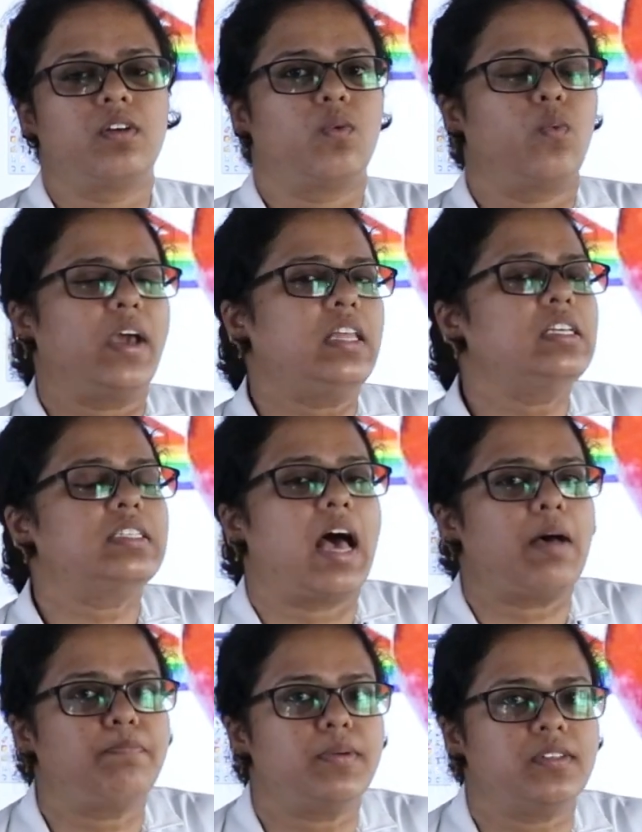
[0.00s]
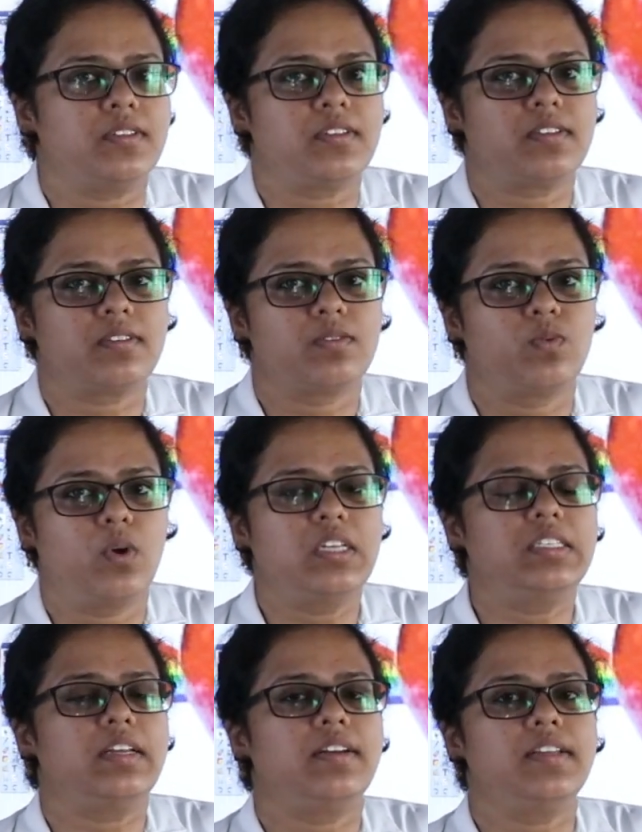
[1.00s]
Why this happens? What is
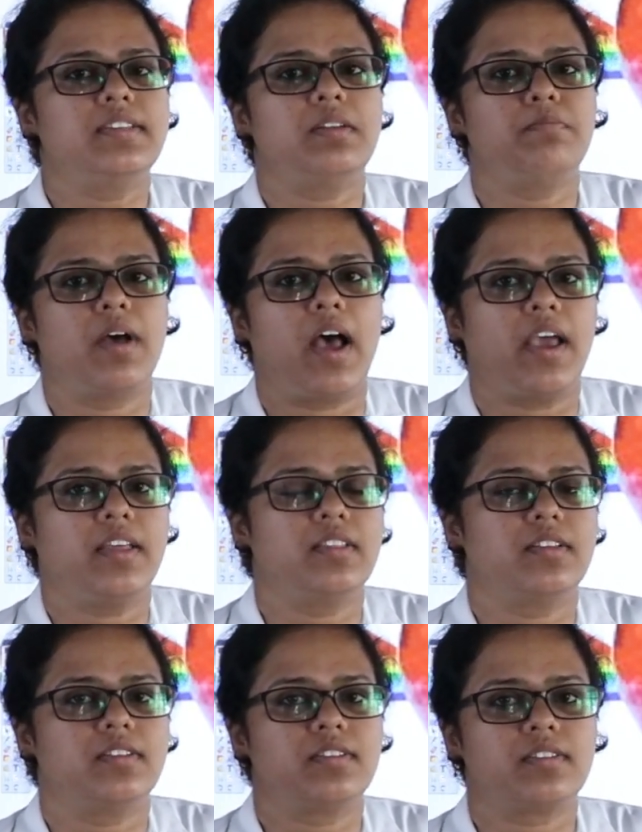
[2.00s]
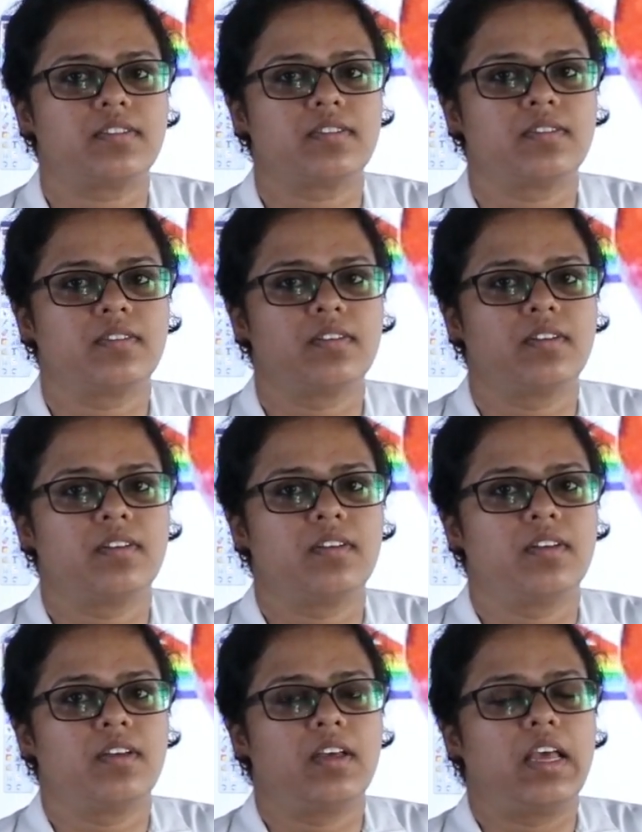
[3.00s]
the reason behind this?
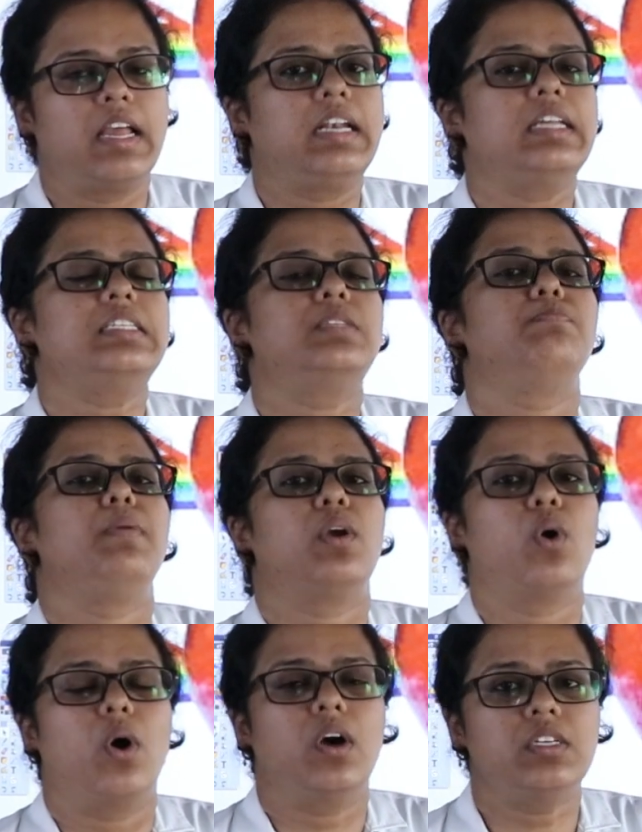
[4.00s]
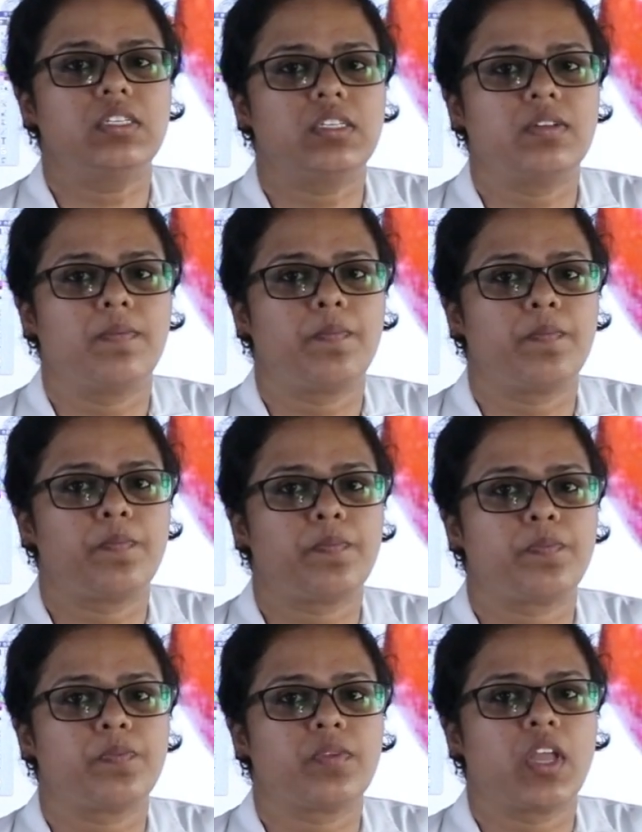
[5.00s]
It is because
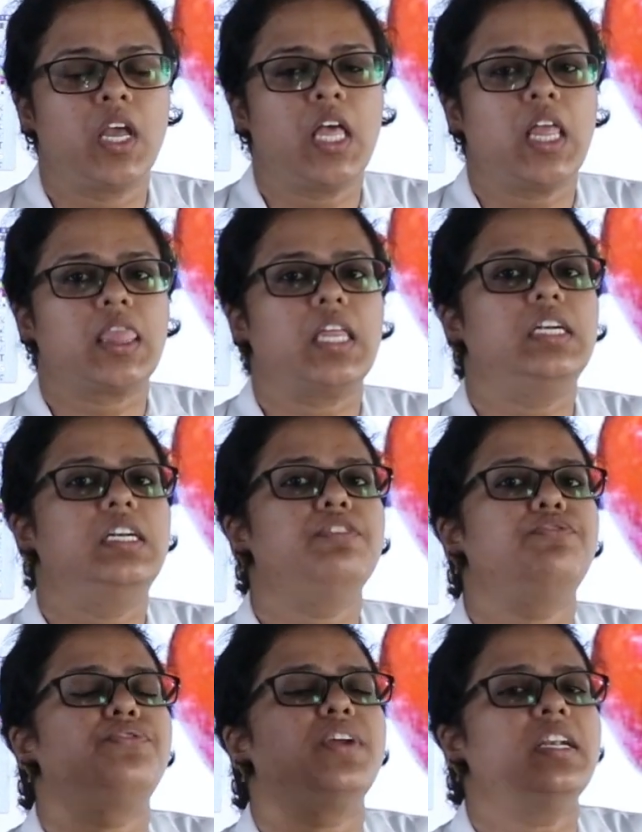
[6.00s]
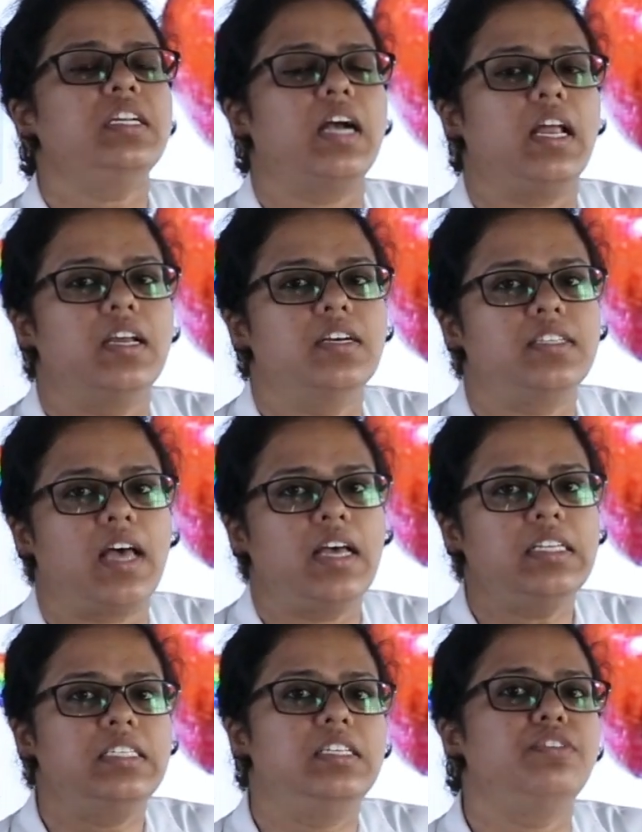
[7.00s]
the different colors
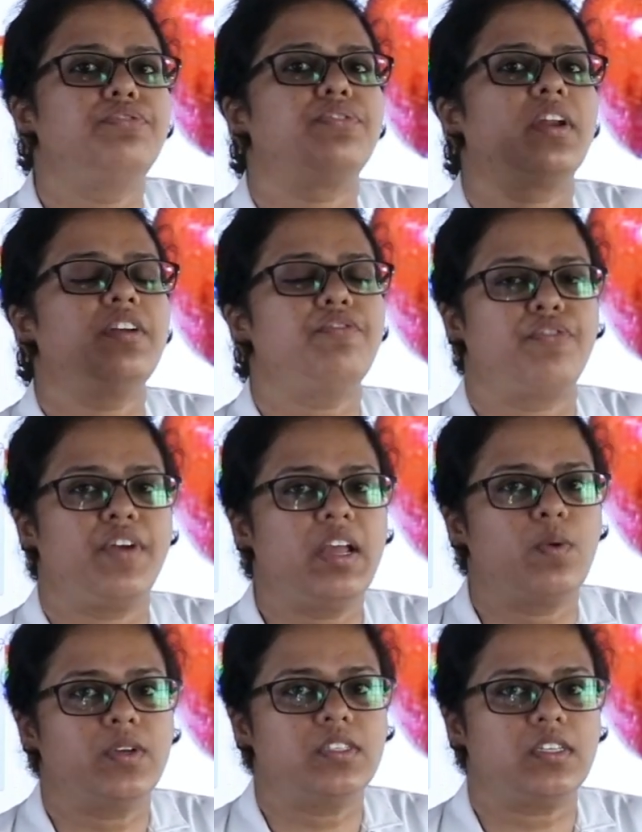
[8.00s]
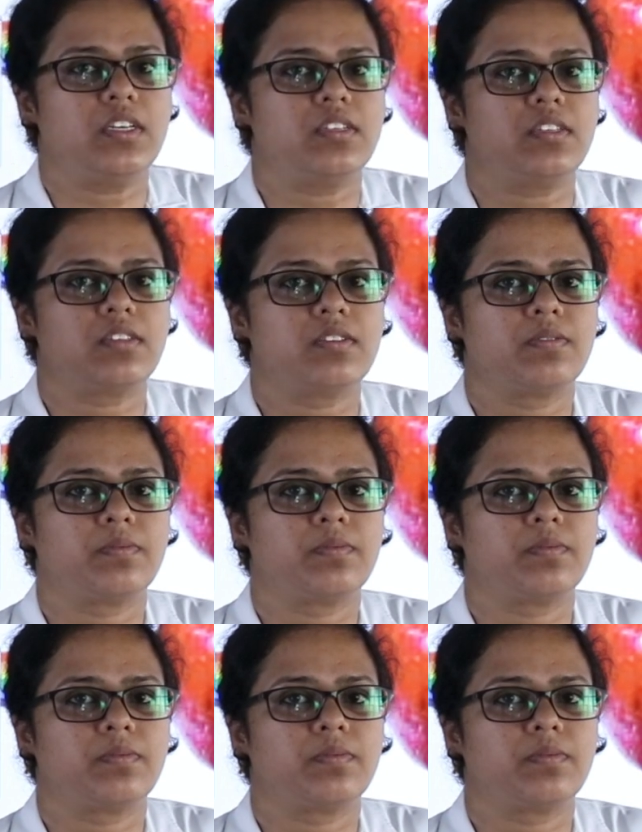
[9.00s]
has different frequencies.